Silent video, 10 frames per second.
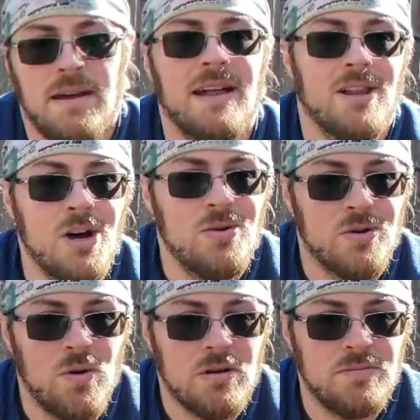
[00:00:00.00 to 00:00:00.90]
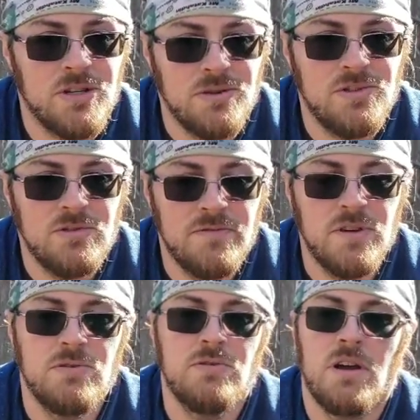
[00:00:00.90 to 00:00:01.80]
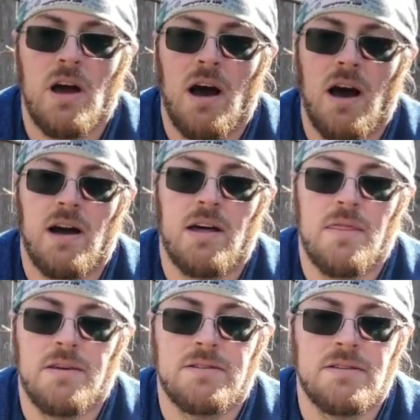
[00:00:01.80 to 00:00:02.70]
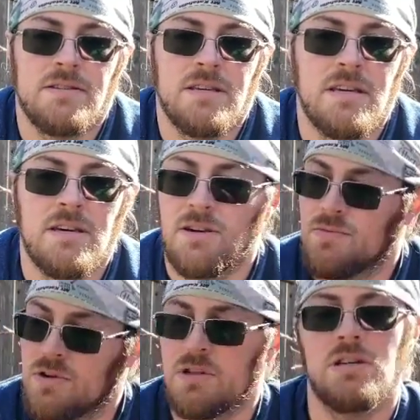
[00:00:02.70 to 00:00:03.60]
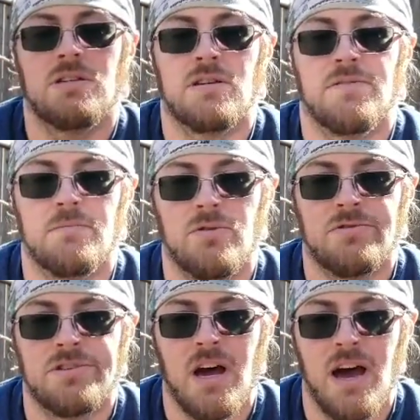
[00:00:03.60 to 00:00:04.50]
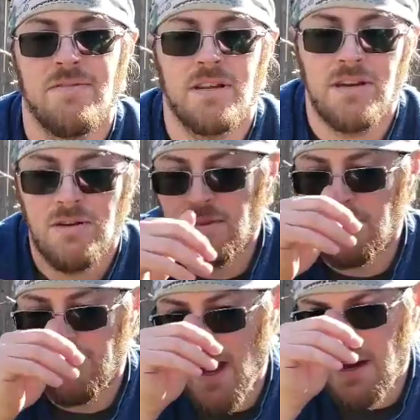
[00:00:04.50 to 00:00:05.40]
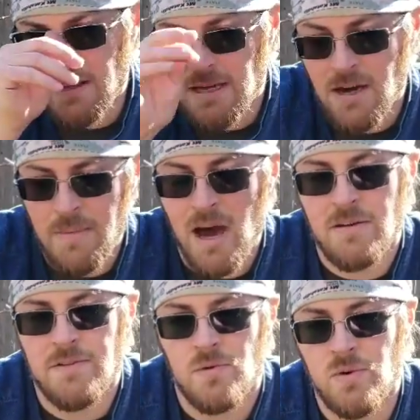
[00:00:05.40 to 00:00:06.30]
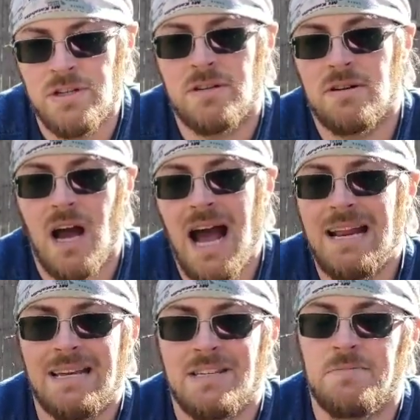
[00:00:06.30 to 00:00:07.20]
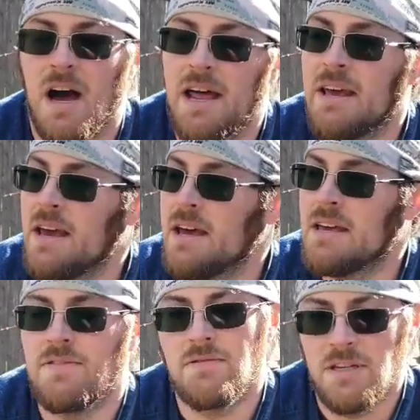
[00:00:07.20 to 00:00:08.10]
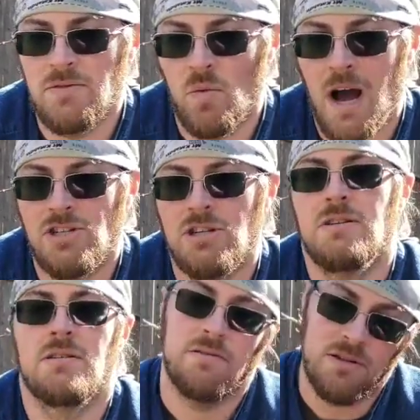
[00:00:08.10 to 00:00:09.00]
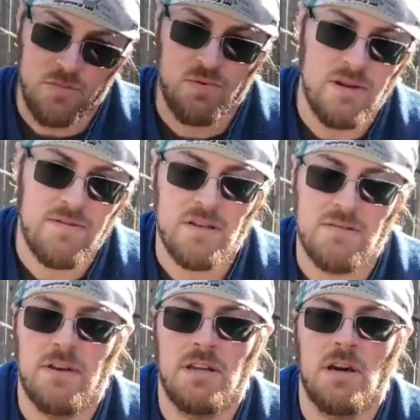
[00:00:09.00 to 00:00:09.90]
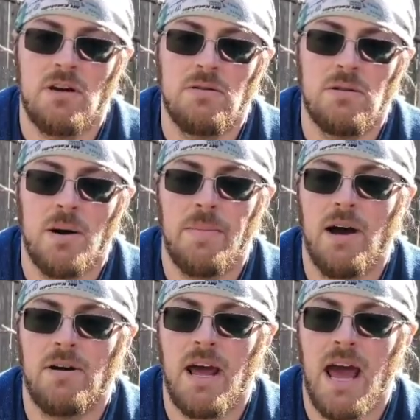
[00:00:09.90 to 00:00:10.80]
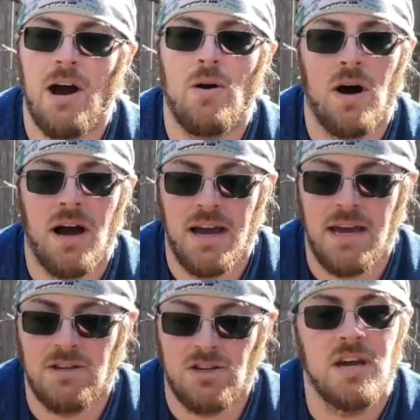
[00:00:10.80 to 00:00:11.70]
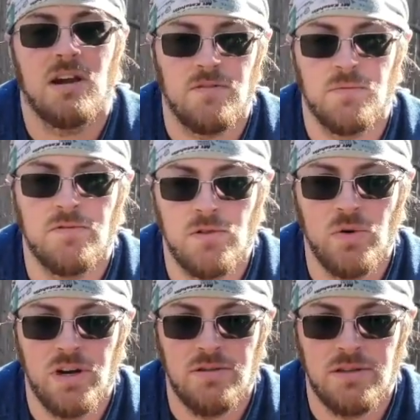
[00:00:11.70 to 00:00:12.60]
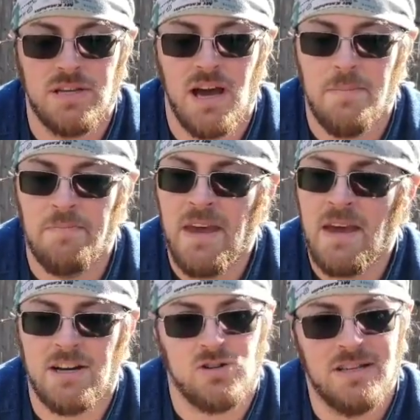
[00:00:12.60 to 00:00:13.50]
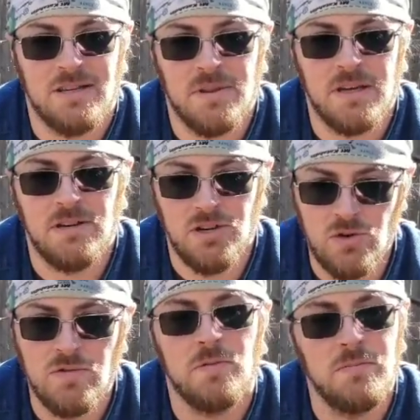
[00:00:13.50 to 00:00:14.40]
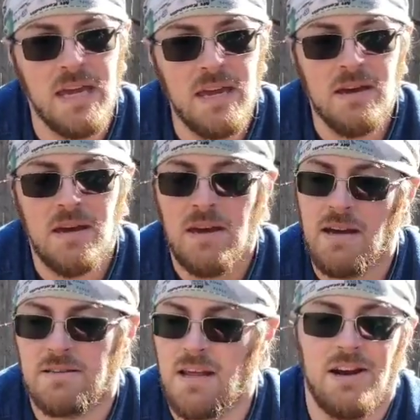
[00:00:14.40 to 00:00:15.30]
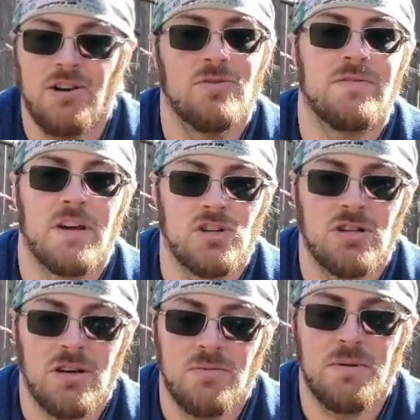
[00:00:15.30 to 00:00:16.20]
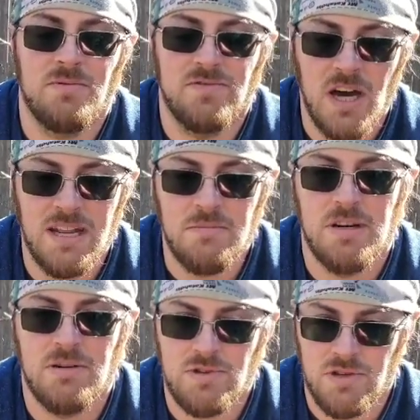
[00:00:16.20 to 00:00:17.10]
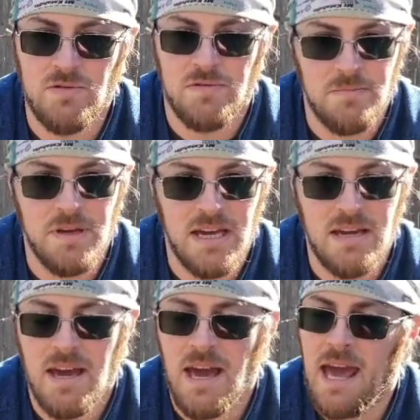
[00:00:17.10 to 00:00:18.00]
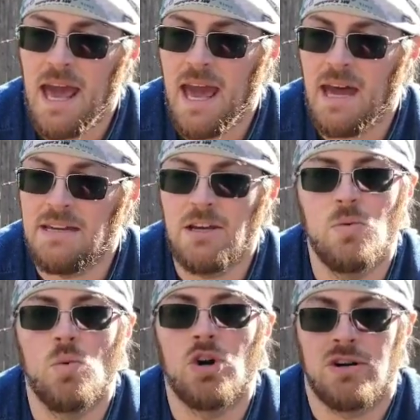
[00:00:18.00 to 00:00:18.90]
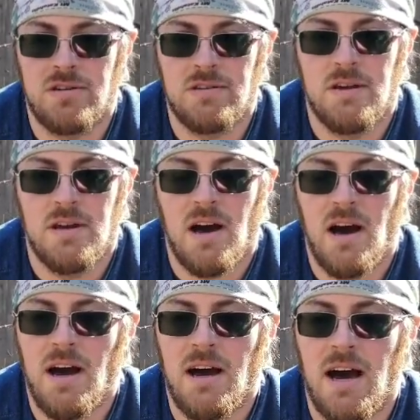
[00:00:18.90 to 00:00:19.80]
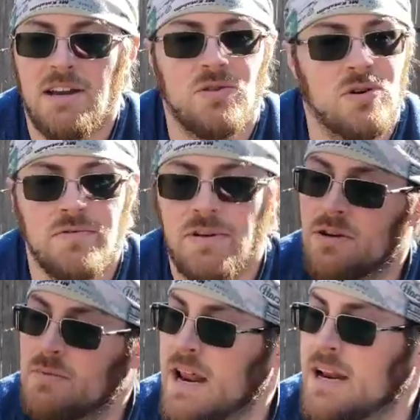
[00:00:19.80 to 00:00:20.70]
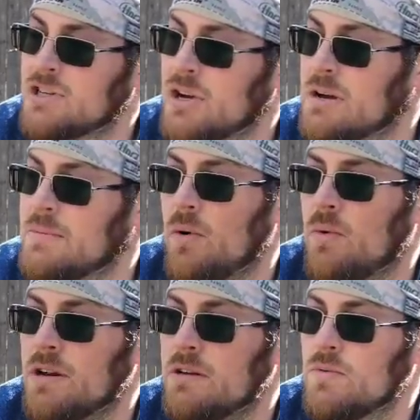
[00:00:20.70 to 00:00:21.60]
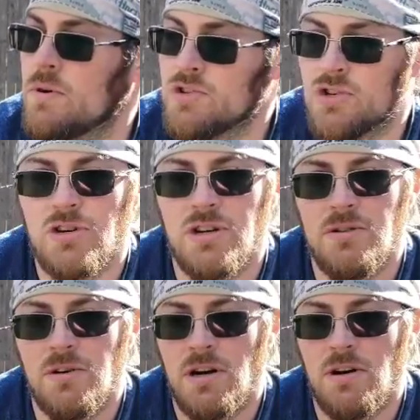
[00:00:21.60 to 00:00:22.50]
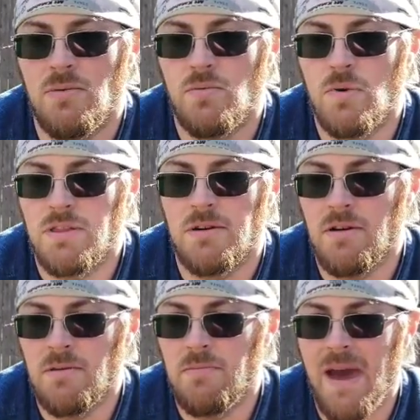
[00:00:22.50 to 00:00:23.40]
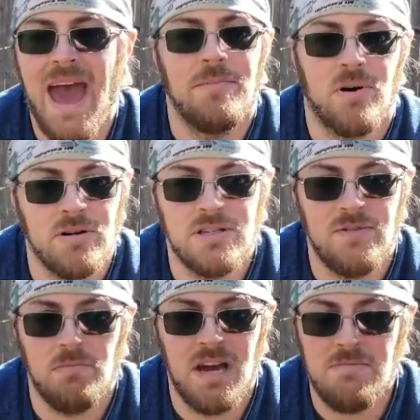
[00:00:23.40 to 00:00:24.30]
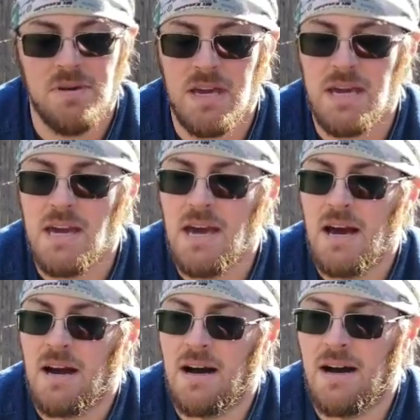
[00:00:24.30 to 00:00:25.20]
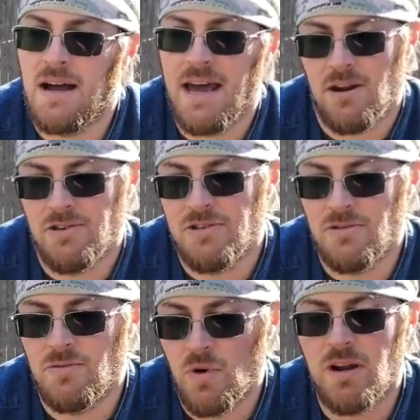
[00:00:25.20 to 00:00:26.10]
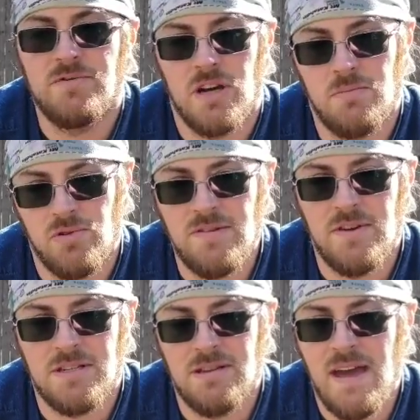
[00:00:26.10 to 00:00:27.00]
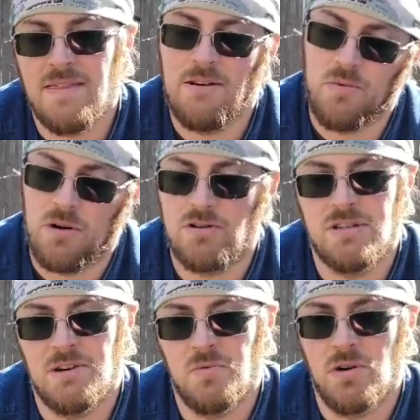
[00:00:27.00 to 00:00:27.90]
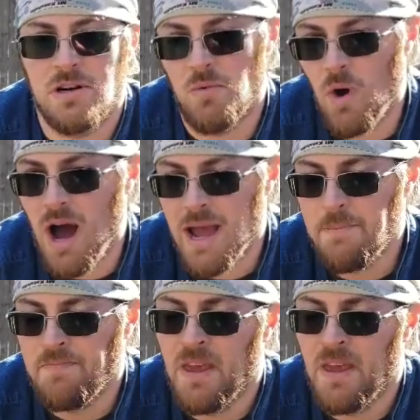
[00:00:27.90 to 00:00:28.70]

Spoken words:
Hello and welcome to Yuzu View. This is the release of the bonsai video. They finally come out of their winter hiding spot. If you didn't watch it, there's a previous video about how I took care of them over the winter this time. I tried something new for me. It's not a new invention. Other people have done it, but it was new for me and it worked. I do a whole video about it and talk about what was good, what the bad parts of it might be, and also what I've done previous to that worked and didn't work and why.